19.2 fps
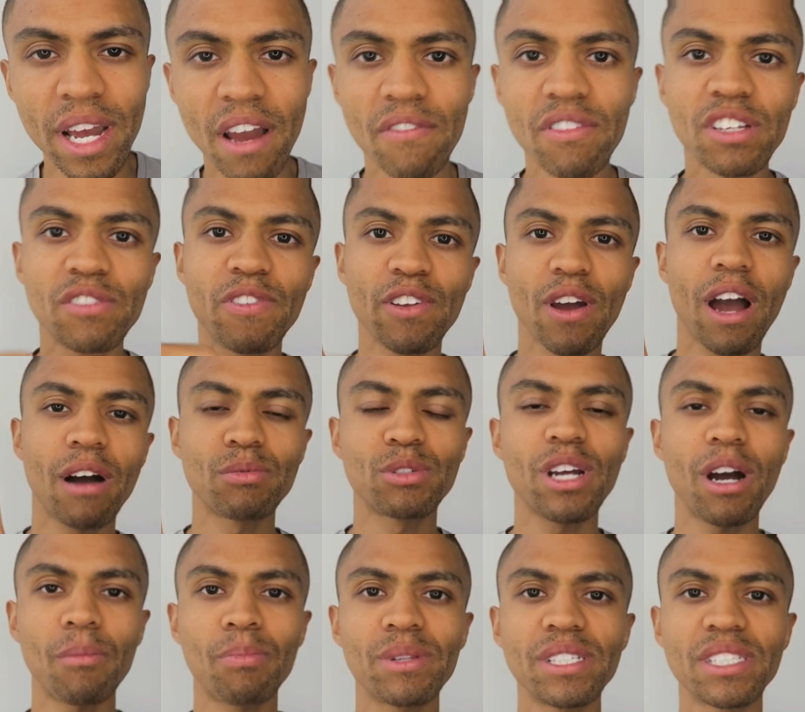If this video helped
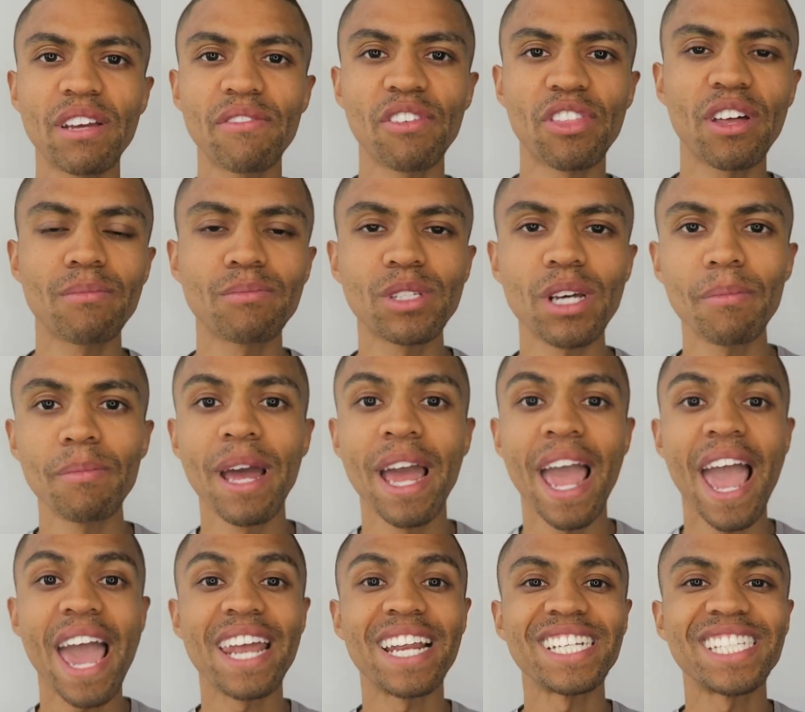you out, please give a thumbs up.
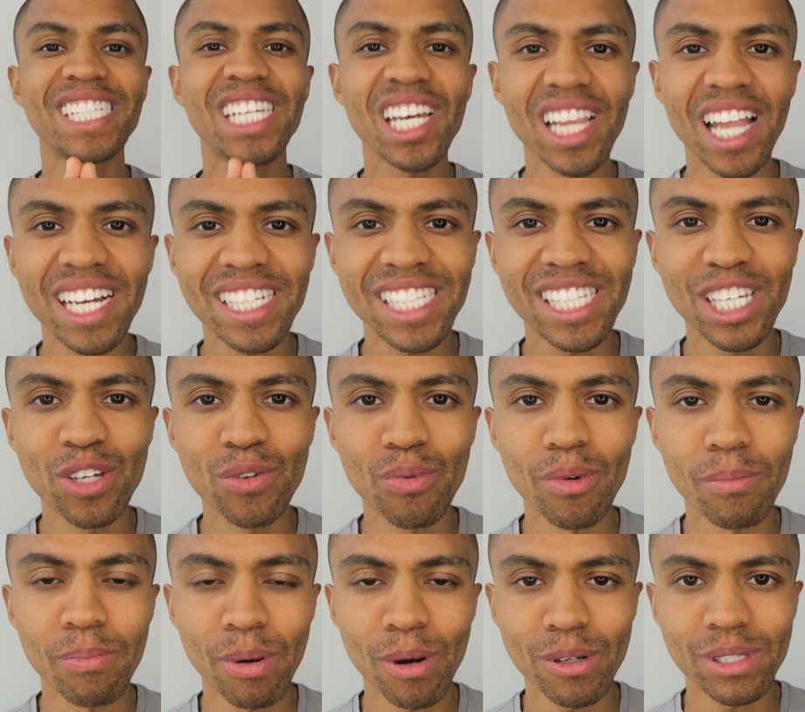And until I see you
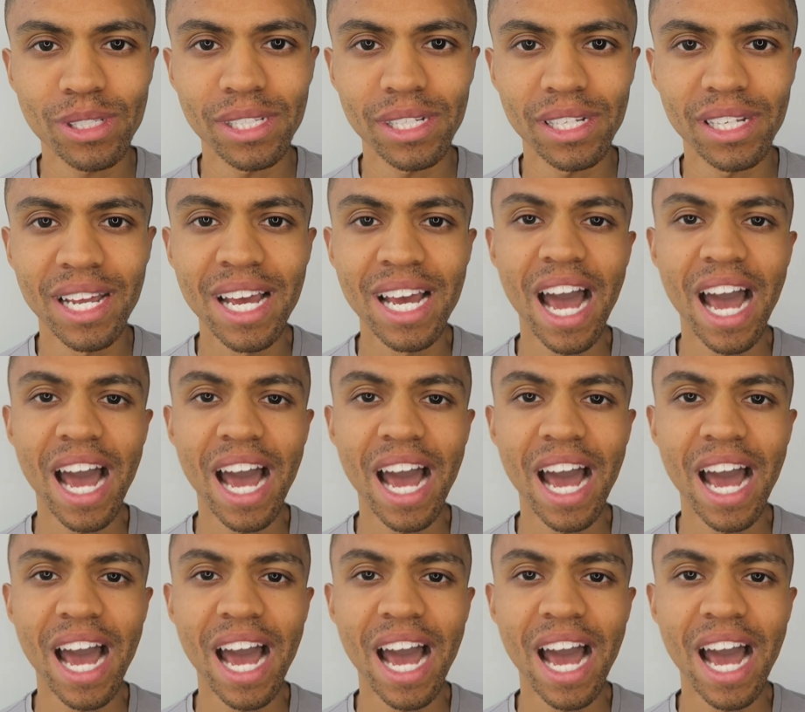in person,